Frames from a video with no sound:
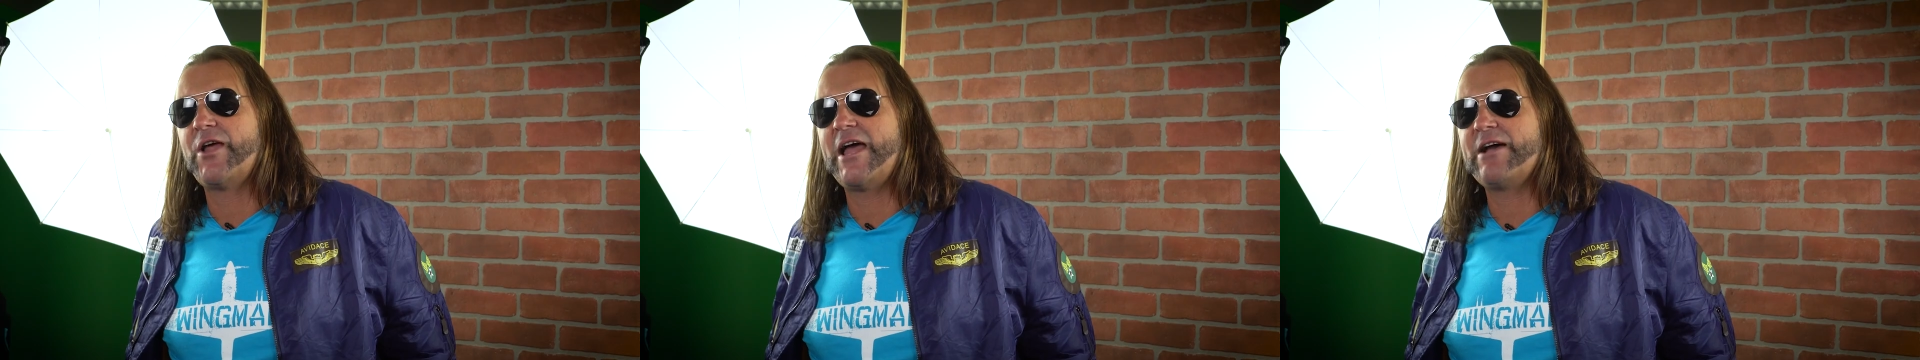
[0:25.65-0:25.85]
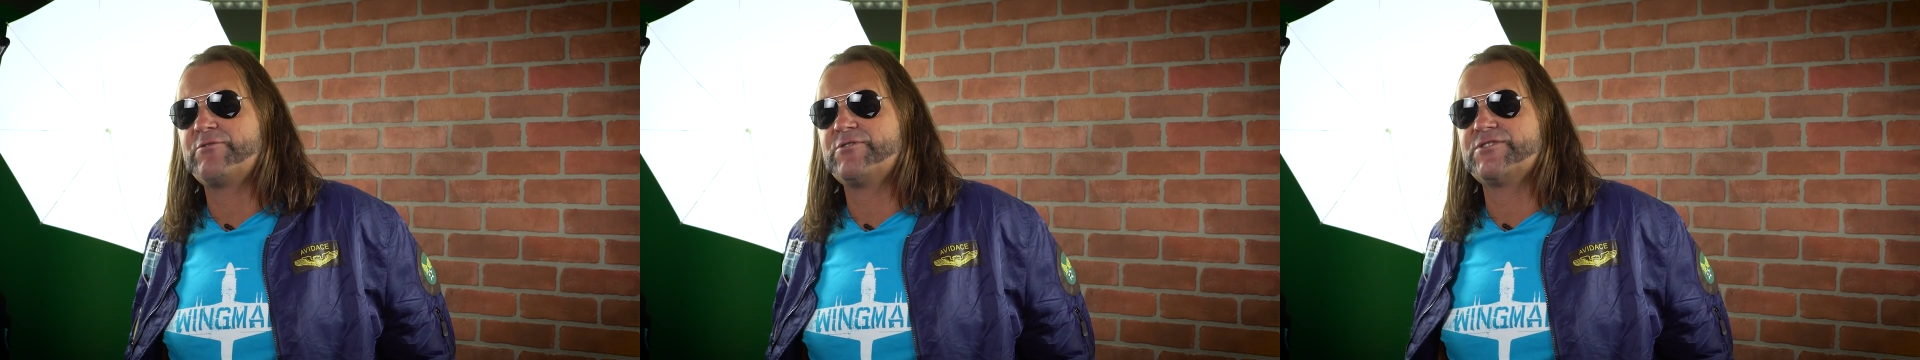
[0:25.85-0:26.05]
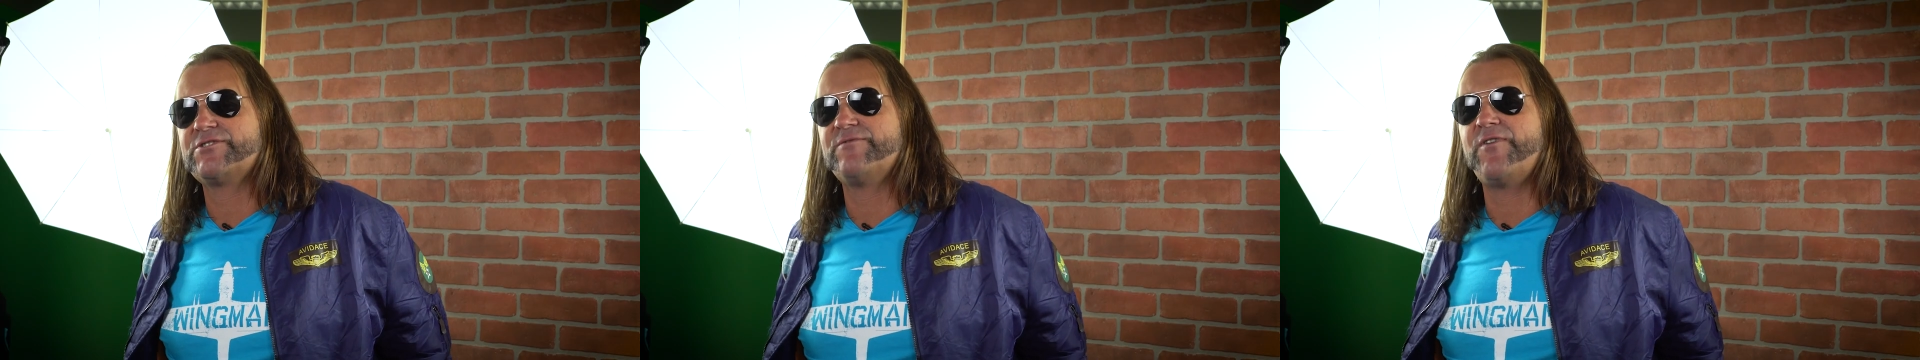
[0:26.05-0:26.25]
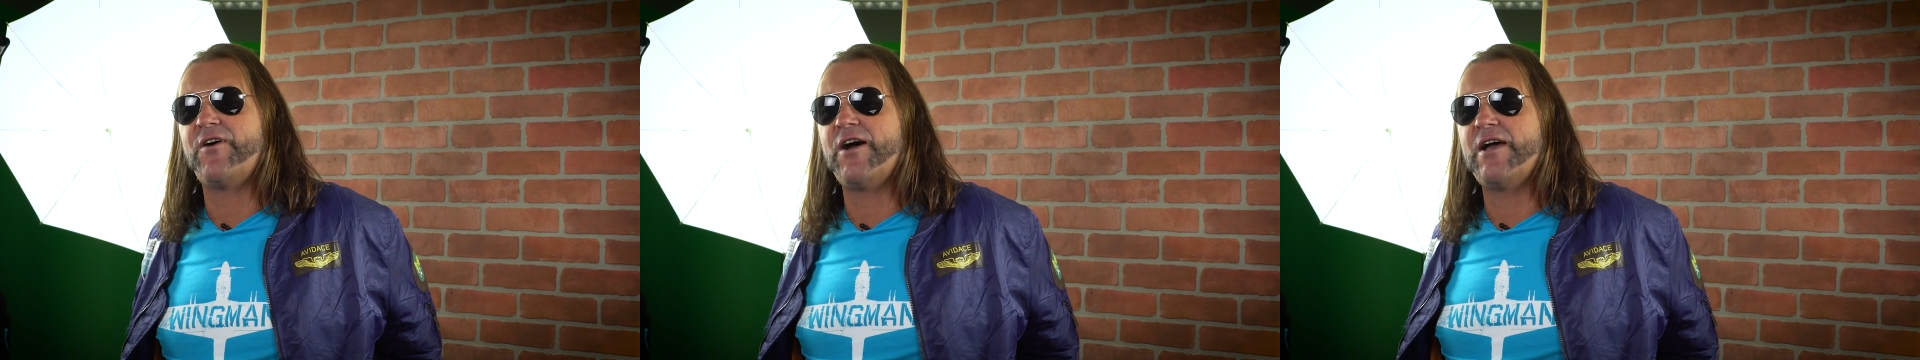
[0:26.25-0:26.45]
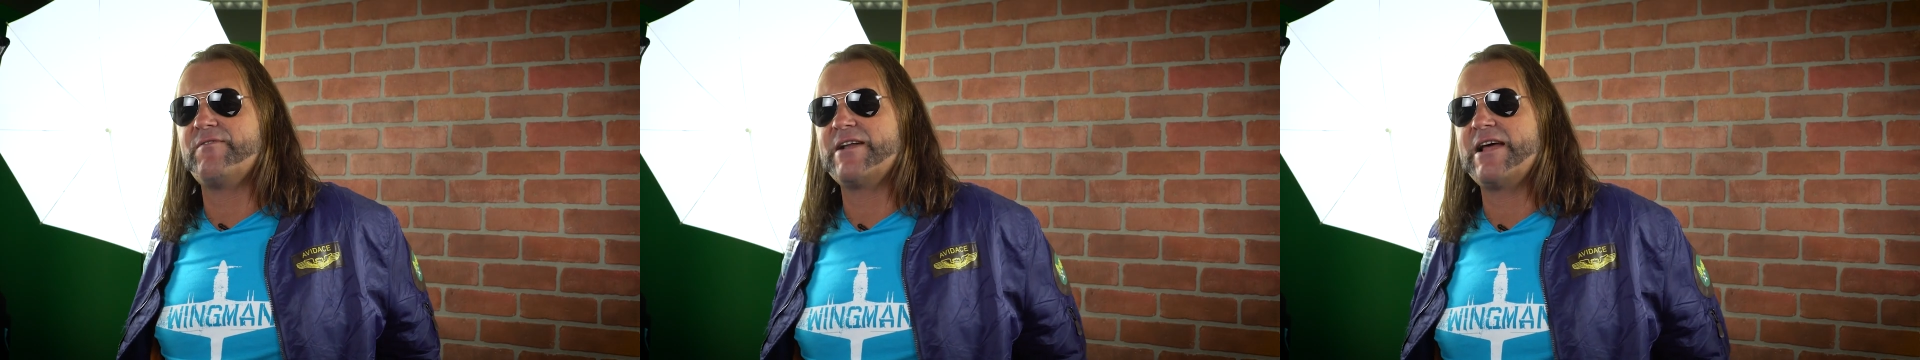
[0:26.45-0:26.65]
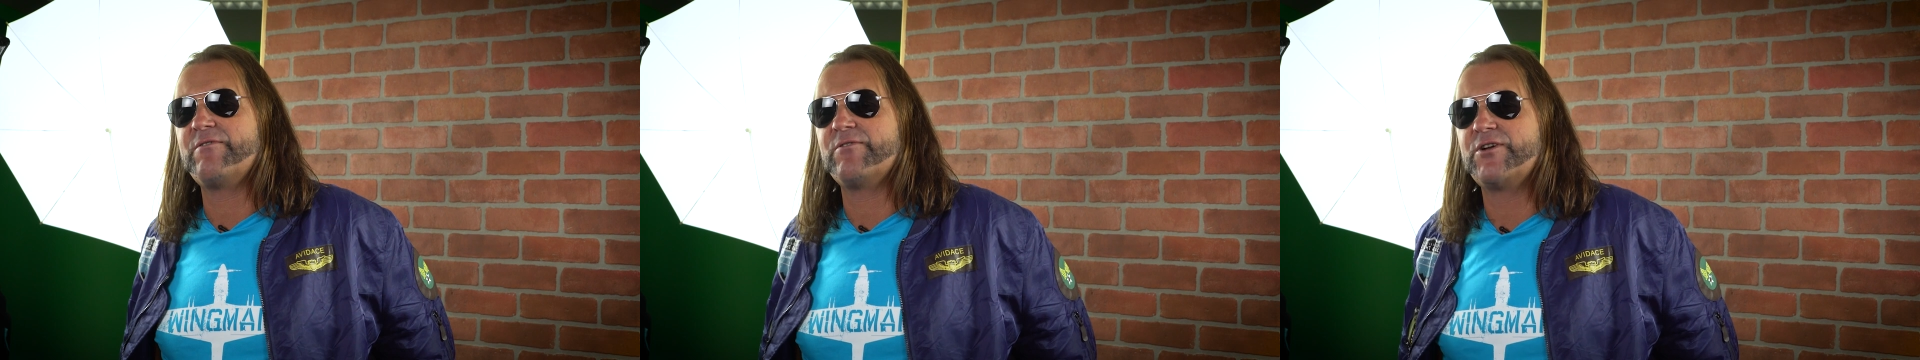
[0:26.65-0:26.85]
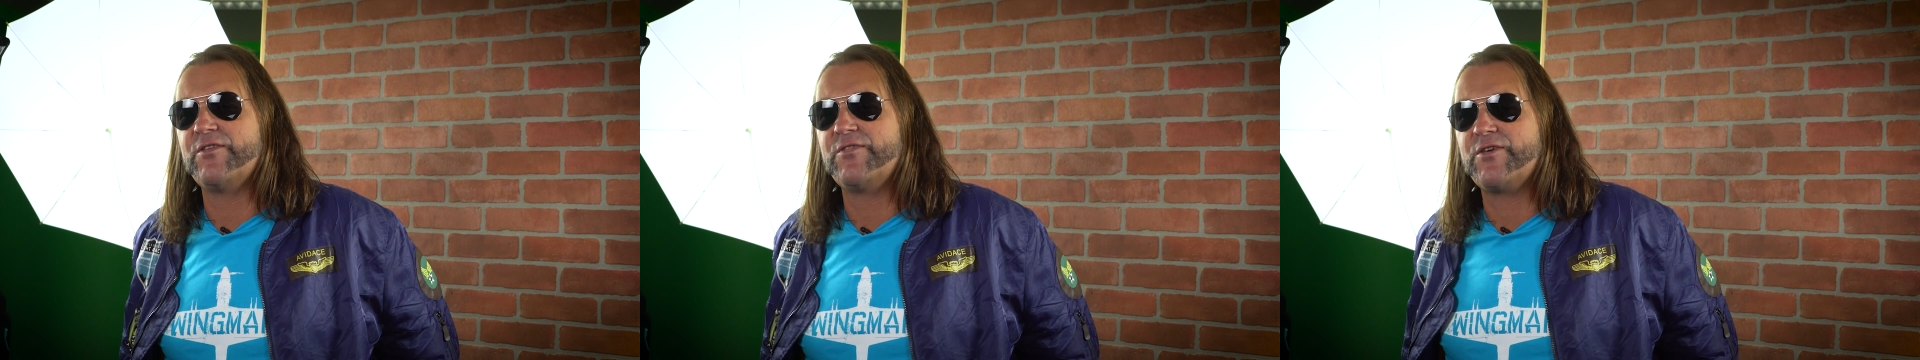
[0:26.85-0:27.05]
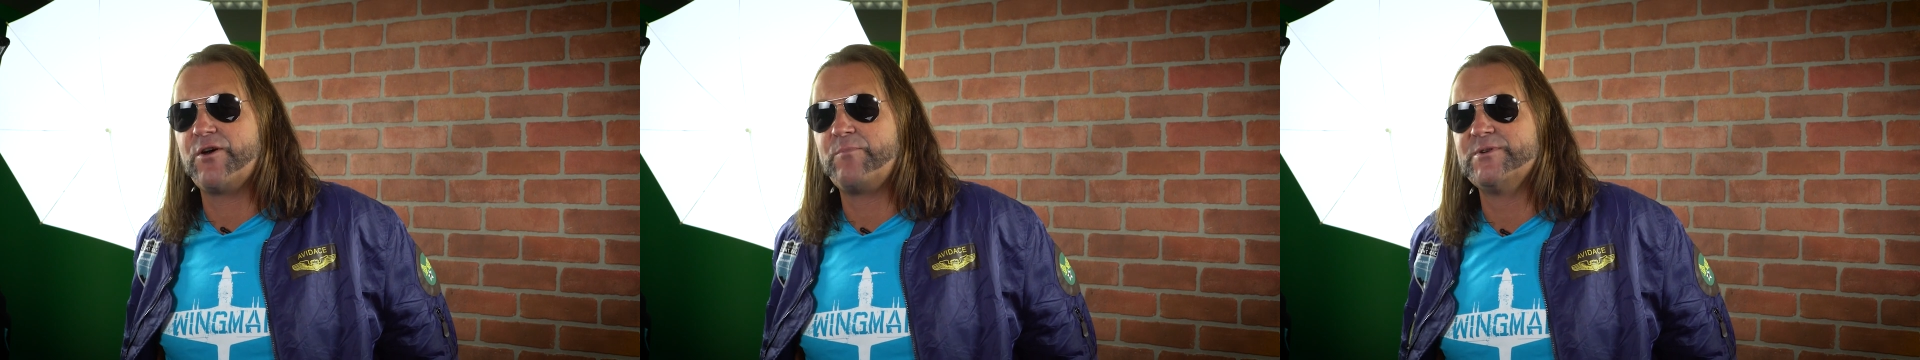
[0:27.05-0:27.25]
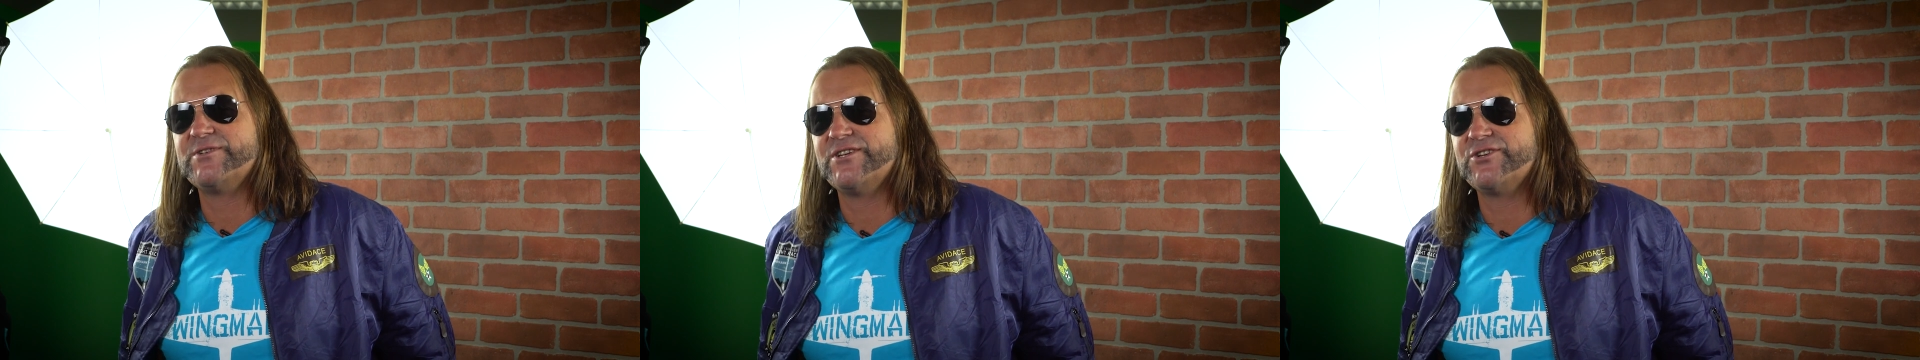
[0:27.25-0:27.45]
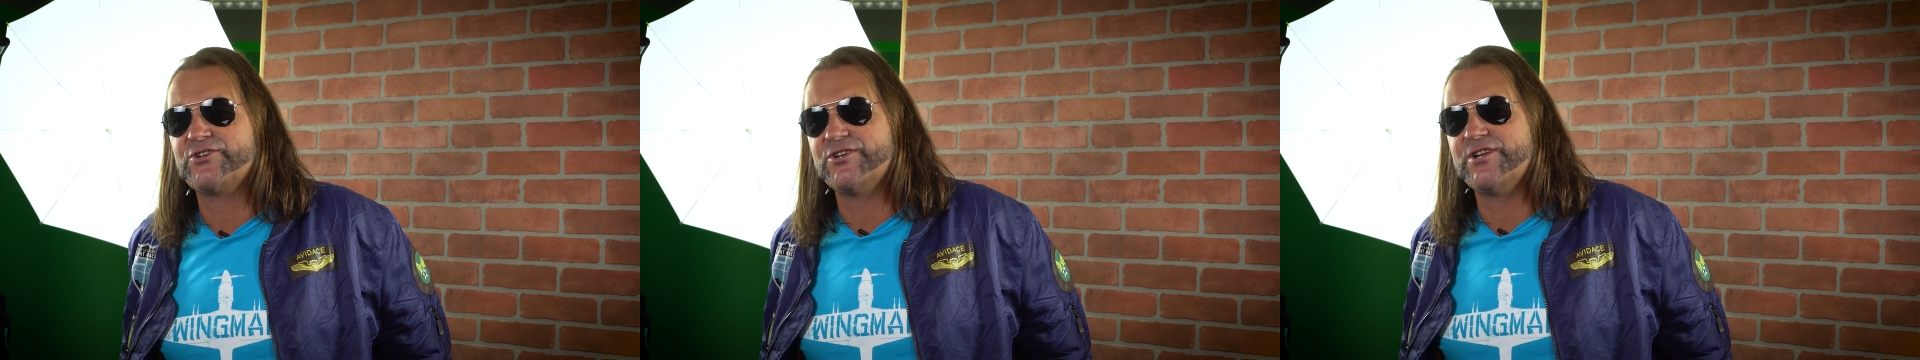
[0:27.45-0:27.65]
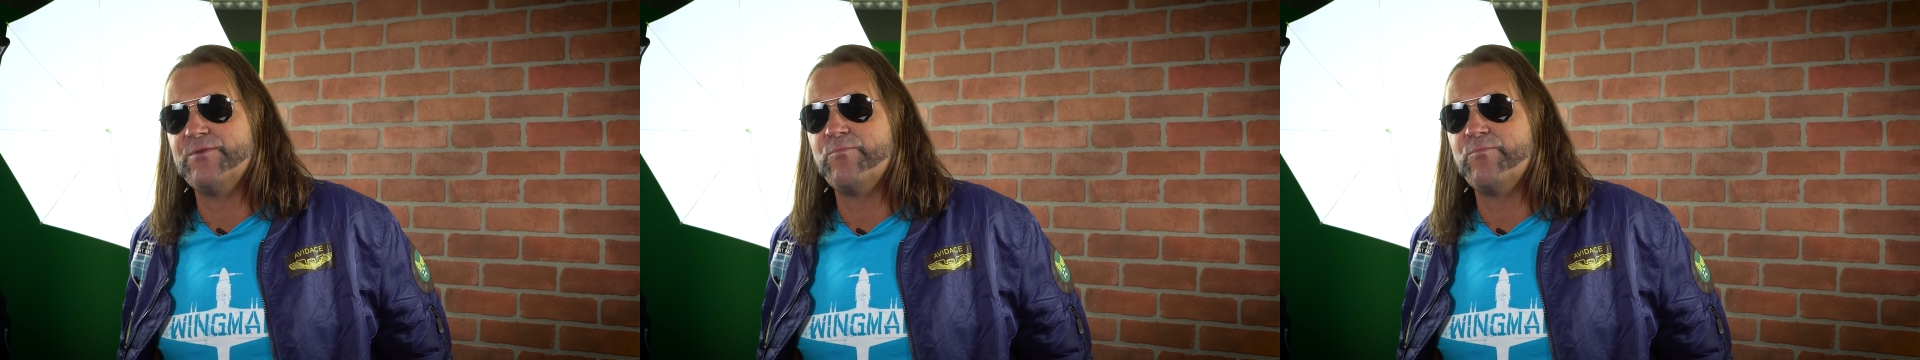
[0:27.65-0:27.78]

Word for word: on how to survive and outgun the opposition